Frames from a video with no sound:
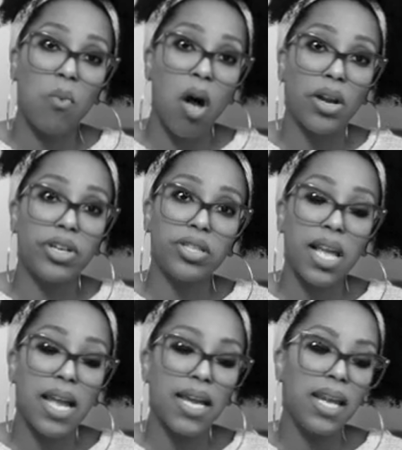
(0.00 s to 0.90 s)
water
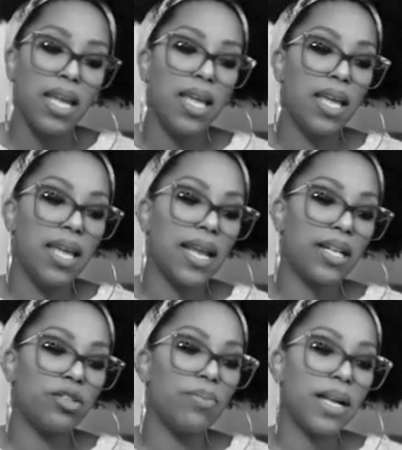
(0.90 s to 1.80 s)
sign,
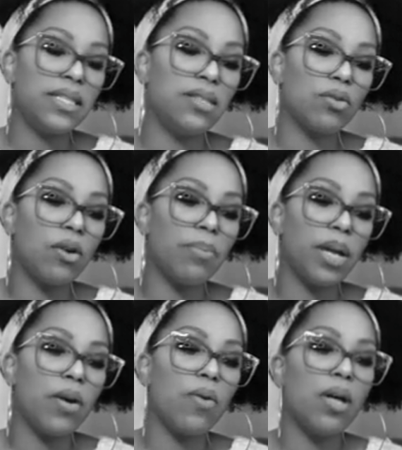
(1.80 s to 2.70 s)
Cancer, Pisces,
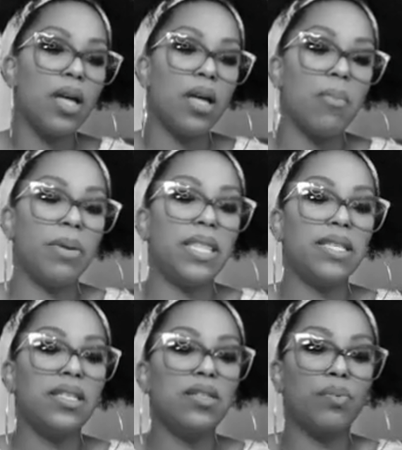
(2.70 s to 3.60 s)
Scorpio. But
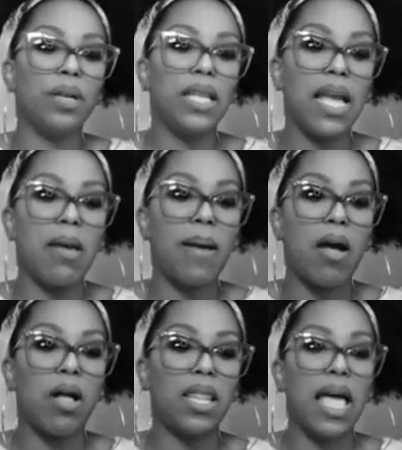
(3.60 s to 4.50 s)
this is really
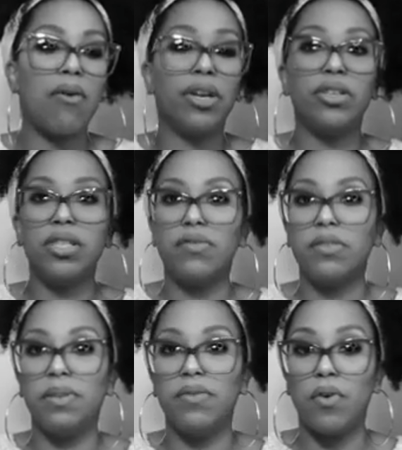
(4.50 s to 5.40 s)
about allowing yourself to
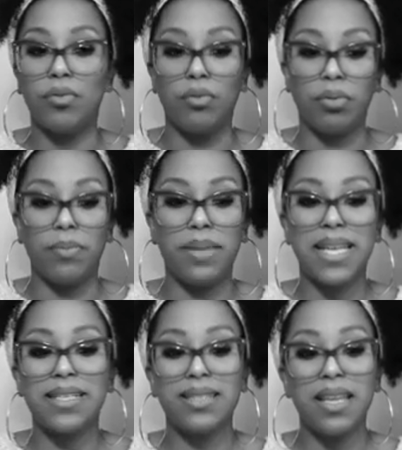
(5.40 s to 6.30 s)
be vulnerable,
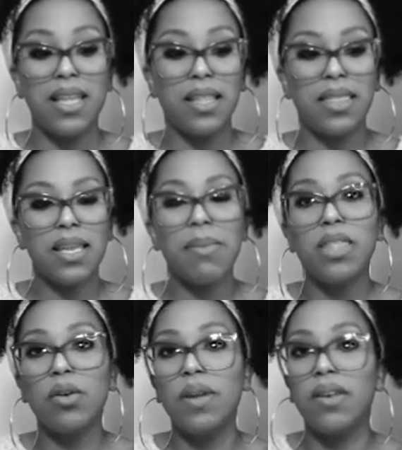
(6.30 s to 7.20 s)
because the thing about
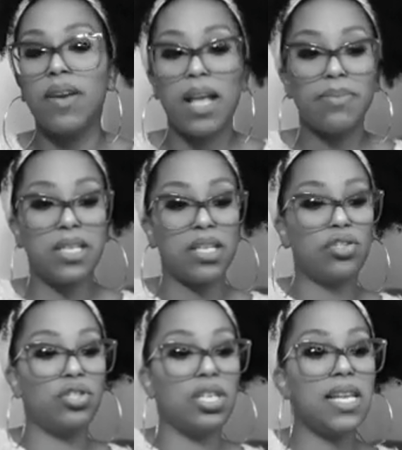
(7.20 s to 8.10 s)
the Queen of Cups is
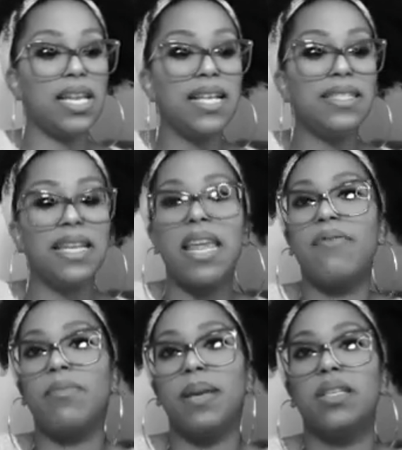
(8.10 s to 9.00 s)
she is in
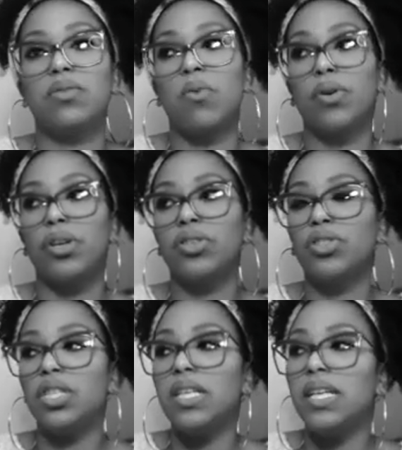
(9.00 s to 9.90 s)
everybody's corner.
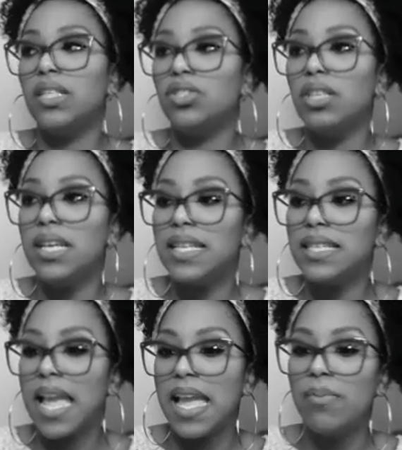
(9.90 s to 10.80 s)
She is
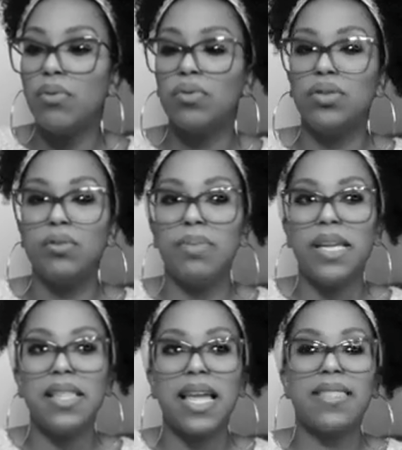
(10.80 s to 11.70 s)
able to
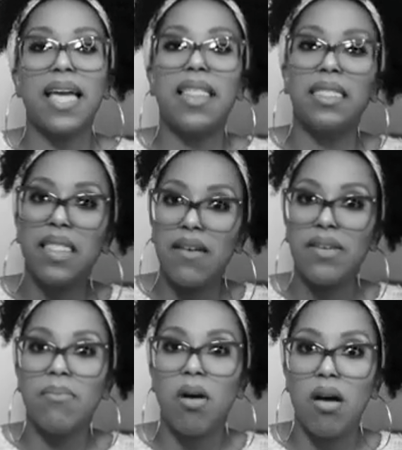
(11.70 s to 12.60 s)
be like that
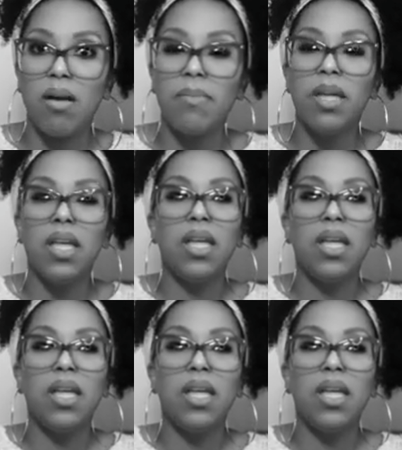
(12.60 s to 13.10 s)
loving mom.